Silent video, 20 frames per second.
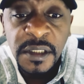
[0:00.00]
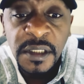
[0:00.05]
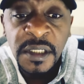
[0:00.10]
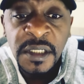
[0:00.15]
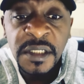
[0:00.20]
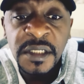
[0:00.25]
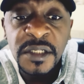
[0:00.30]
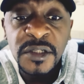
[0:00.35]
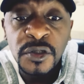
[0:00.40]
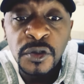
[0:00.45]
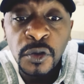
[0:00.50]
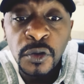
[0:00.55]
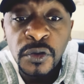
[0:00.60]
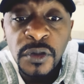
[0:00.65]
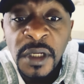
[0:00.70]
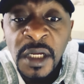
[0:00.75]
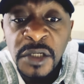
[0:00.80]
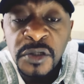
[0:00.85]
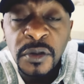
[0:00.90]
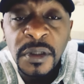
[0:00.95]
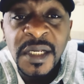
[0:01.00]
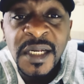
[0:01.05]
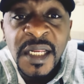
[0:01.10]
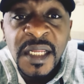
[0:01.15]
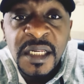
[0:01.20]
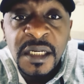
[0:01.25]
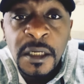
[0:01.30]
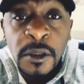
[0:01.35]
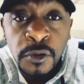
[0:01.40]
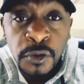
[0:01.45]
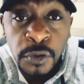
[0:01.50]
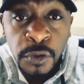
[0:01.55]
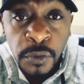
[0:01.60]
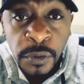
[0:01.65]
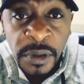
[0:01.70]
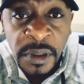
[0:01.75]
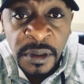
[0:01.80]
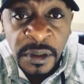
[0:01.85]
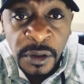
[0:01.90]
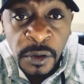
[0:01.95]
it is not actually laid out to you
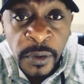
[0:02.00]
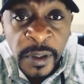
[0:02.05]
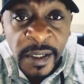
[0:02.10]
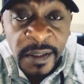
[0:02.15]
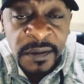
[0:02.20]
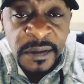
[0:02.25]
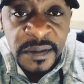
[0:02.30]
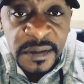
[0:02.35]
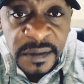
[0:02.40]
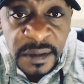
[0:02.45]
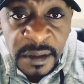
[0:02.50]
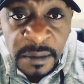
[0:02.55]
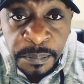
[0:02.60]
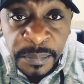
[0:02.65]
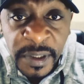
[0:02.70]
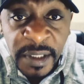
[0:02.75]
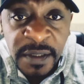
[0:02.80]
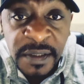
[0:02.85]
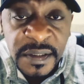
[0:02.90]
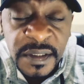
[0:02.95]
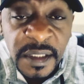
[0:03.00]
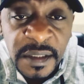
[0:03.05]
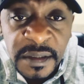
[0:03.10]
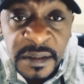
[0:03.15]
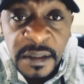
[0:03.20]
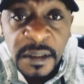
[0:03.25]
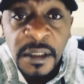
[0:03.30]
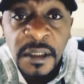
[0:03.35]
in your hands, in plain sight.